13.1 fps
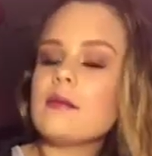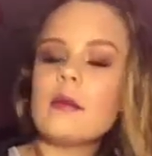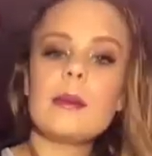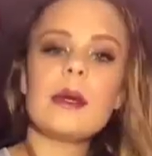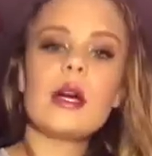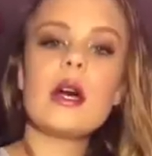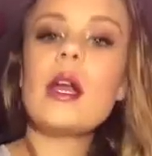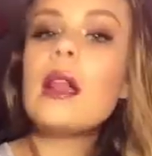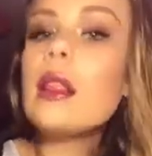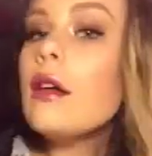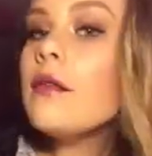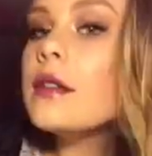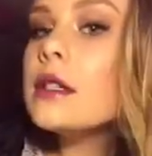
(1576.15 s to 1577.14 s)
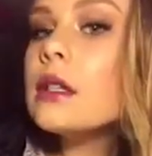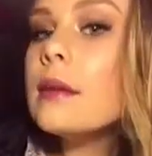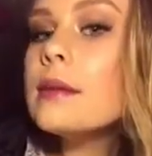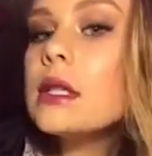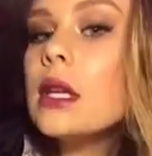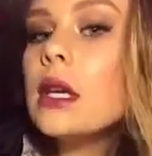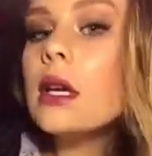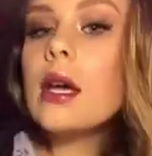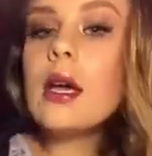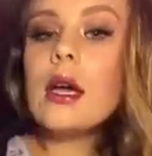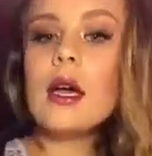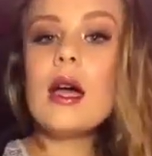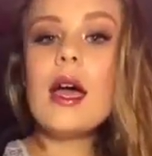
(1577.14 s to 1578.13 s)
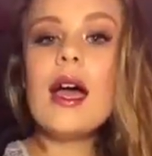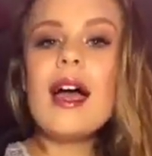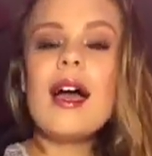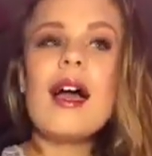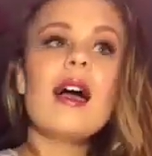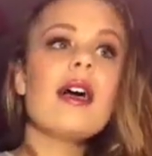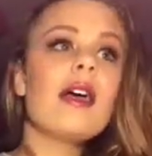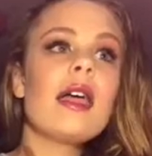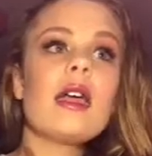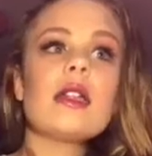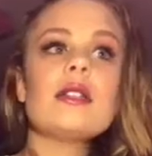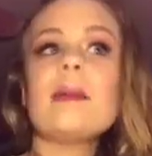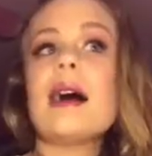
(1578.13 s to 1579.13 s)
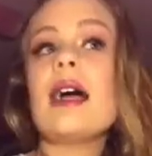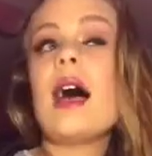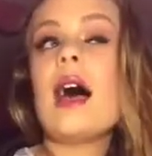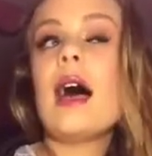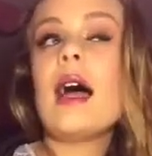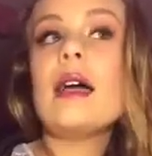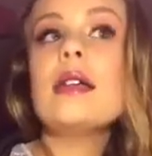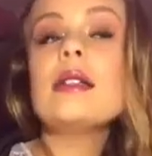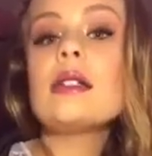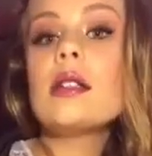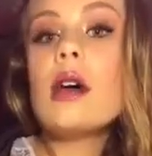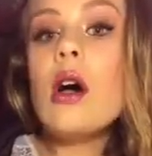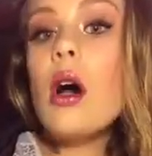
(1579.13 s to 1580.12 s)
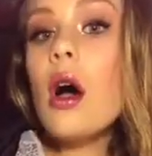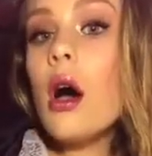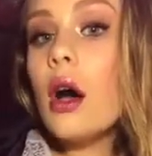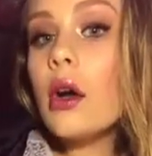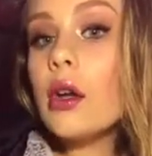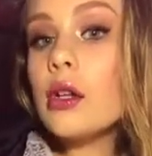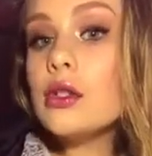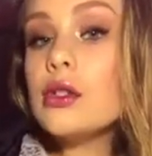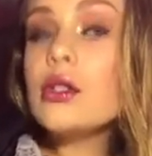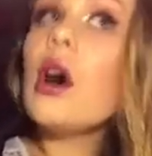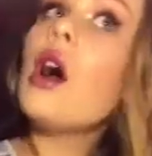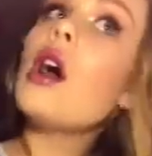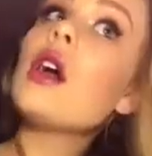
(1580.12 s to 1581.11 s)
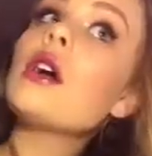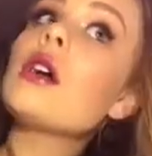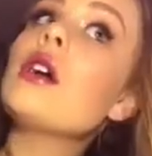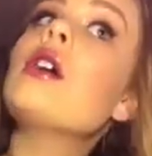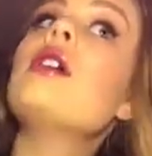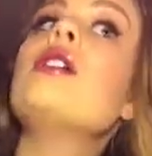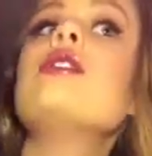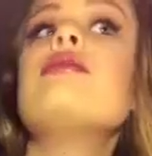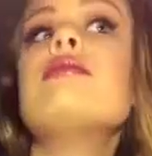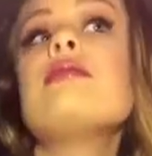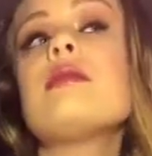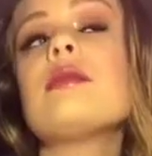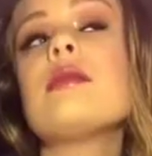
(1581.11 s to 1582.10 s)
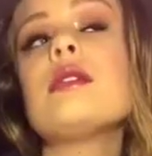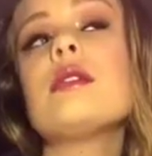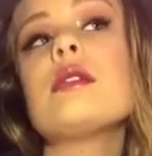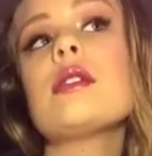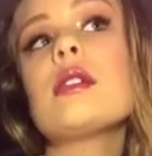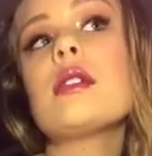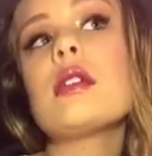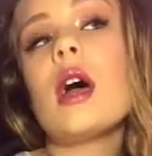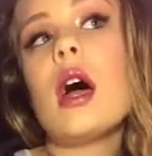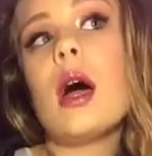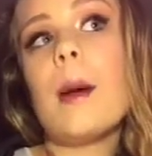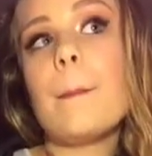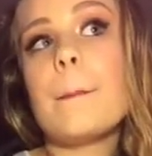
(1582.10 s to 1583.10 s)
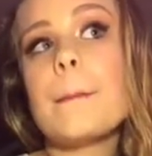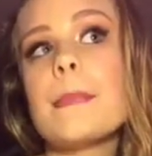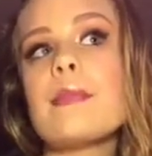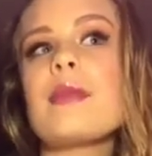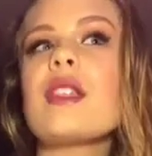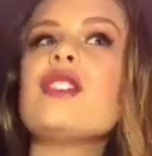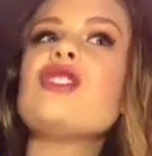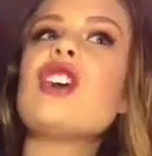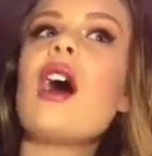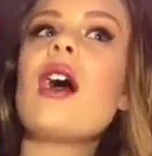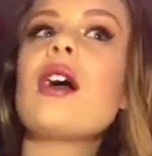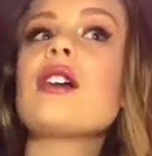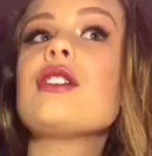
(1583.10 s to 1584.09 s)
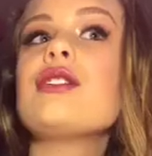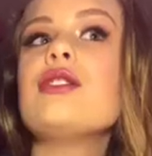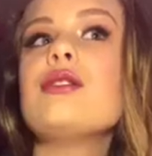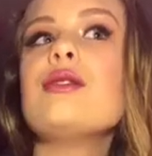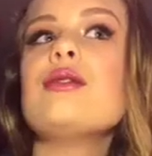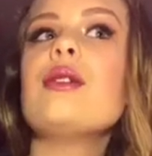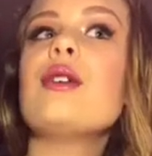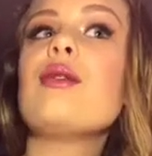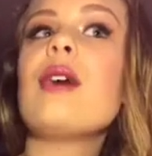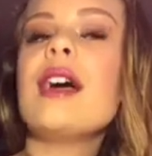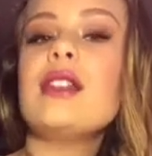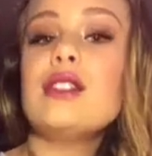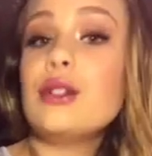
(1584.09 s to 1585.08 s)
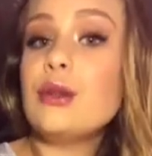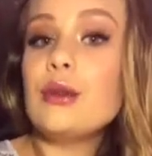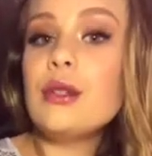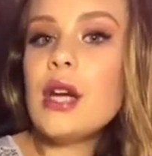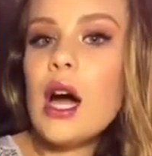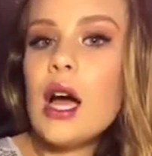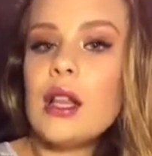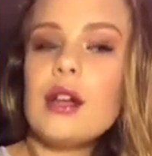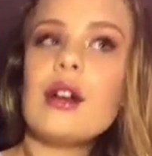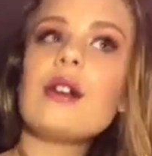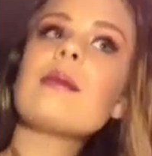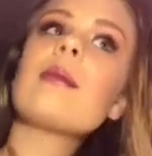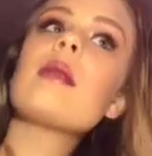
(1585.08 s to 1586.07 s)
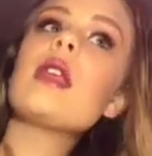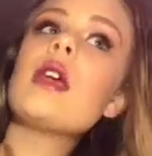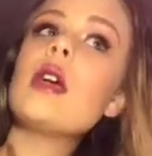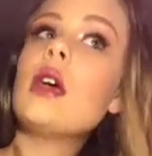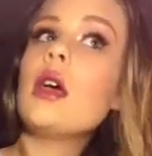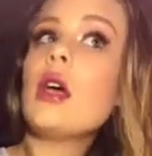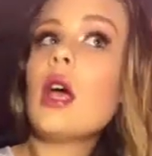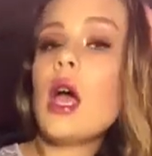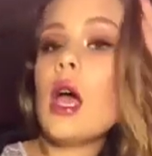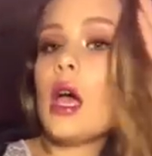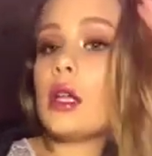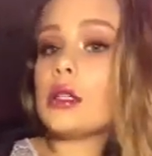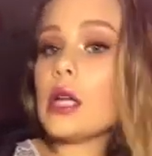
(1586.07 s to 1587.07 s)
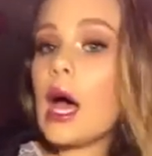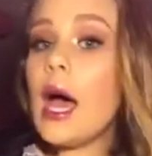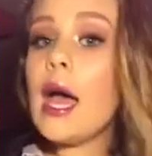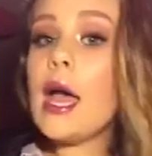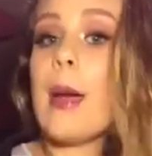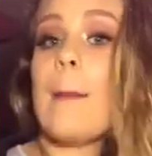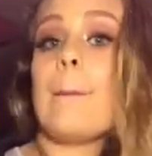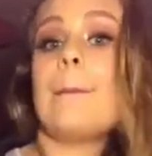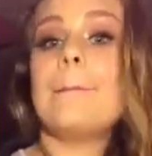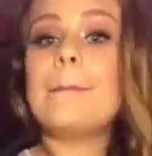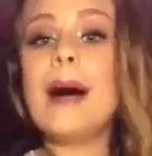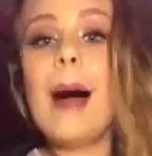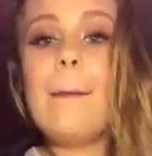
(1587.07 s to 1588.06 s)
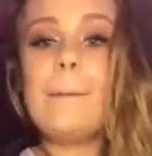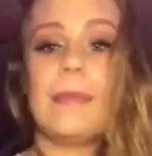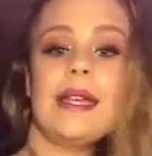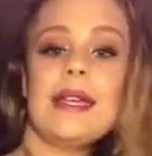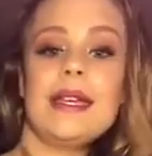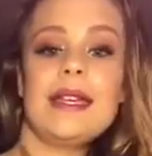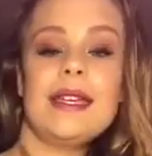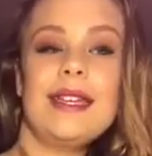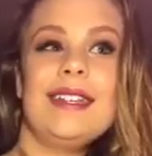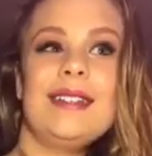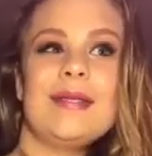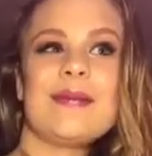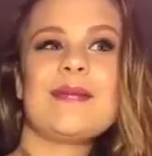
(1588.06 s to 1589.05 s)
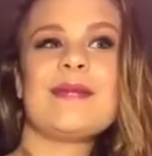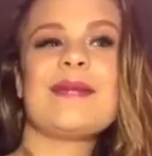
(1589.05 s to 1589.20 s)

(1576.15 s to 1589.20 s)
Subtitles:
Oh my god, I love this lipstick. And my eyes are a dark to a red nude color. And I am poppin'.